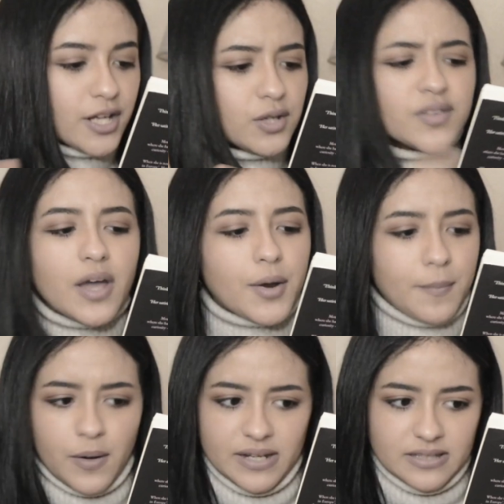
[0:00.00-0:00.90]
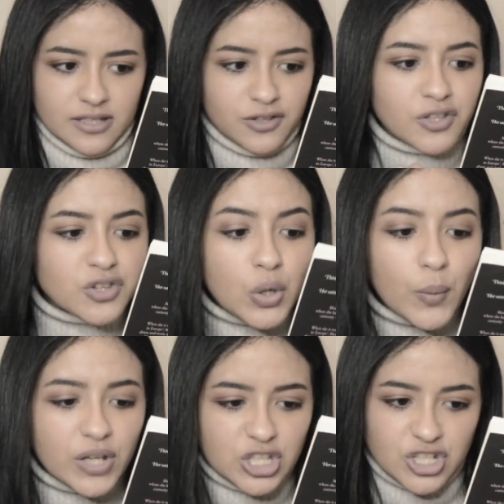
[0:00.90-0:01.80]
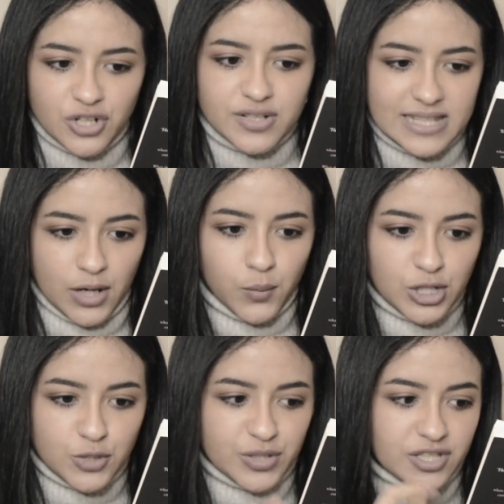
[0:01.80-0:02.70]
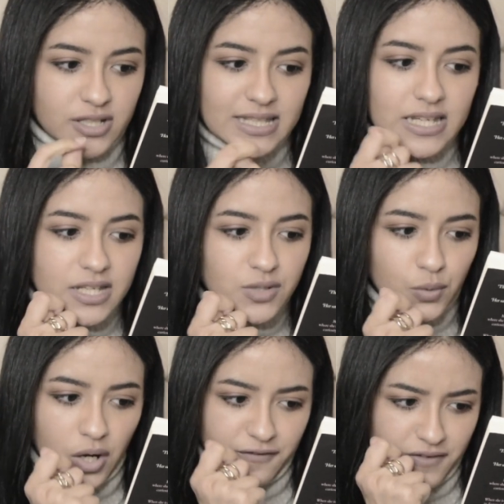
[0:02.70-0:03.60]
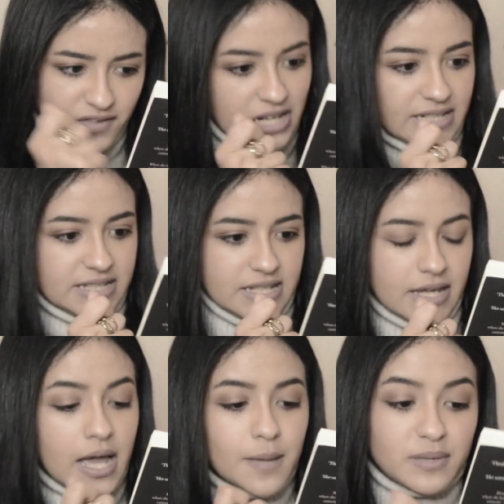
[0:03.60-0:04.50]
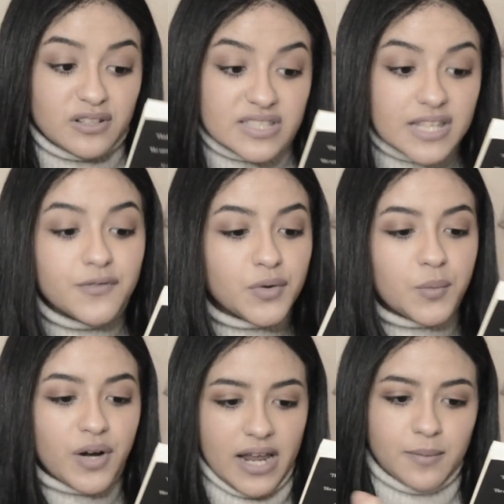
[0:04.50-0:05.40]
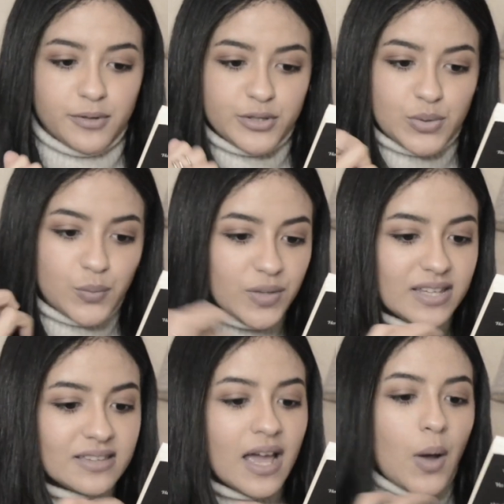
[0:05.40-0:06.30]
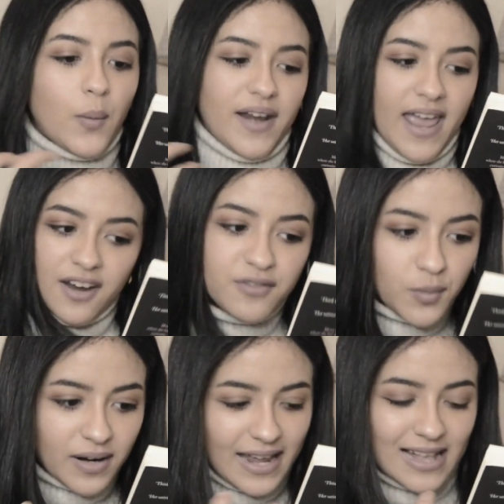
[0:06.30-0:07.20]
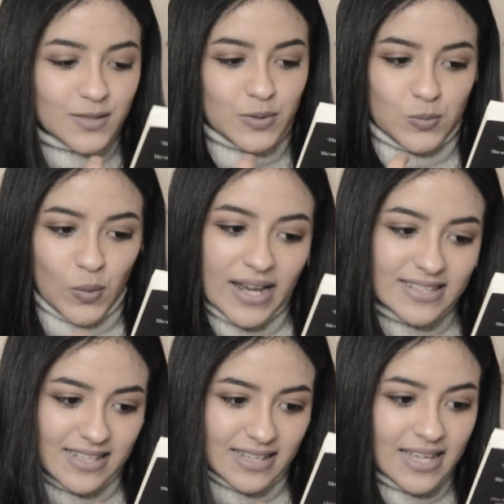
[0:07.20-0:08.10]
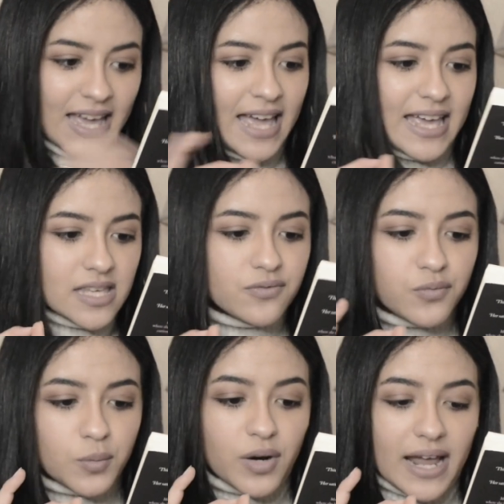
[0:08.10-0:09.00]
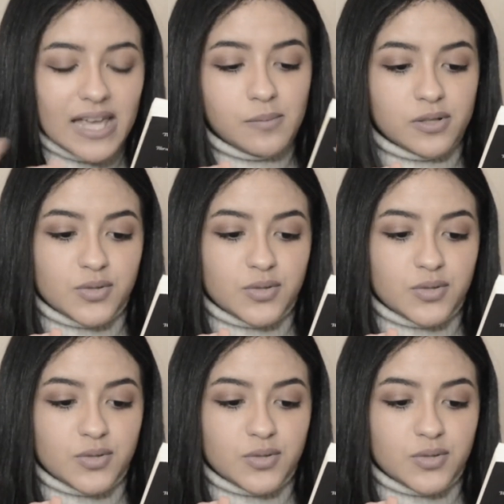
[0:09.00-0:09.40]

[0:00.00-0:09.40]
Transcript: No doubt about it. Not knowing each other's language was the key to conviviality, because if we were able to read what everyone else was writing, if we were able